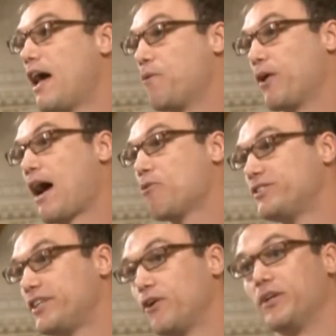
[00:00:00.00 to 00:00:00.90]
And when I
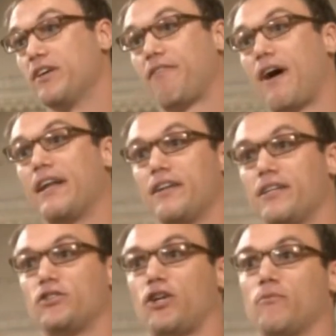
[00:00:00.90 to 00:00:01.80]
was here, we defined it
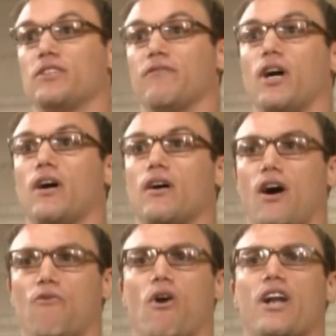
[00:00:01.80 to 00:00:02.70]
in terms of a,
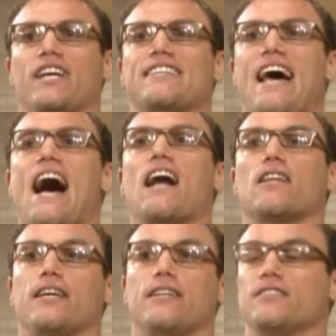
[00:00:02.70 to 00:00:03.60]
a running
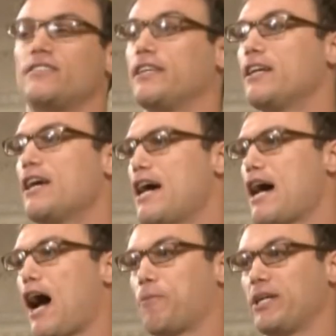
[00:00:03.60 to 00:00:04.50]
tally to see
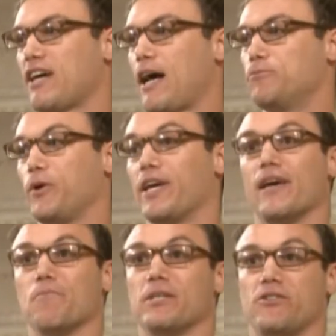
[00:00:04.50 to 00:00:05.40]
how many times we
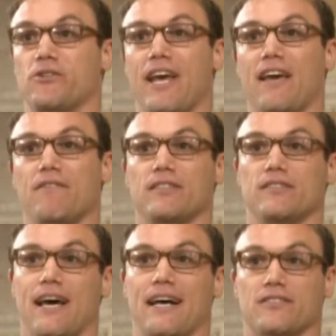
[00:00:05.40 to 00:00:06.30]
could get Mr.
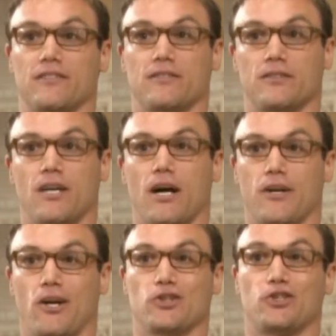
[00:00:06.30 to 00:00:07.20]
Davies to ask us to tuck
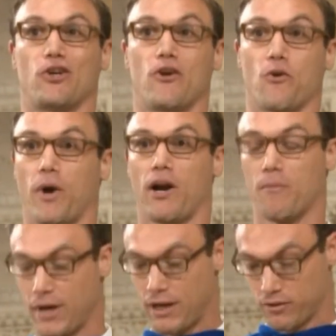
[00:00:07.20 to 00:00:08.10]
in our shirt or wear
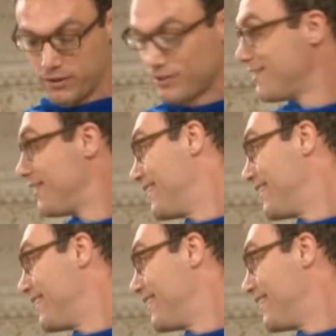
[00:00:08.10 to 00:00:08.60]
a belt.